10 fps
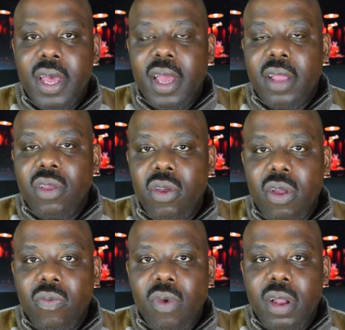And
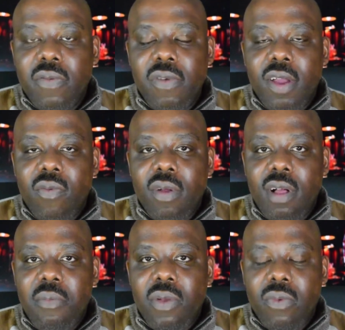here's where the federal
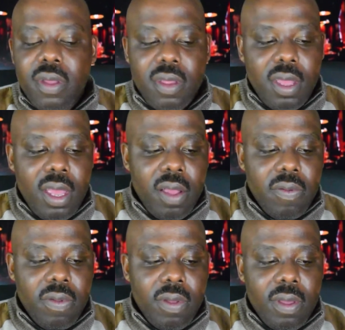government once
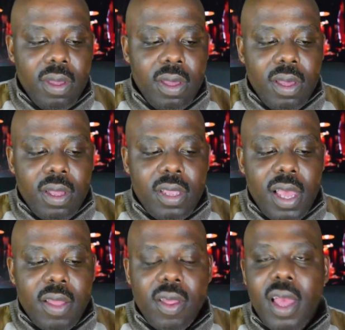again
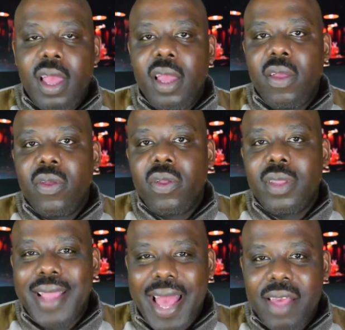takes a
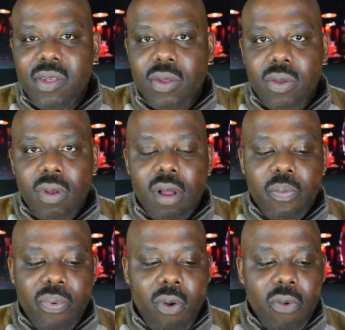national
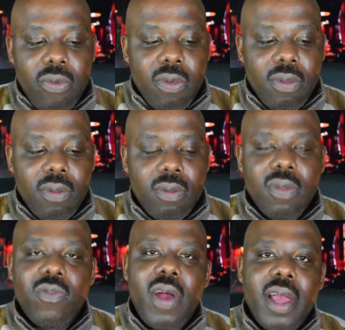approach to
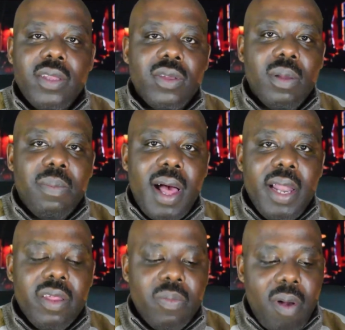trying to
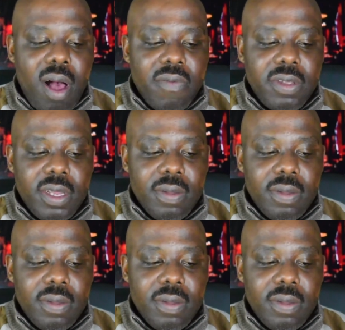abolish poverty.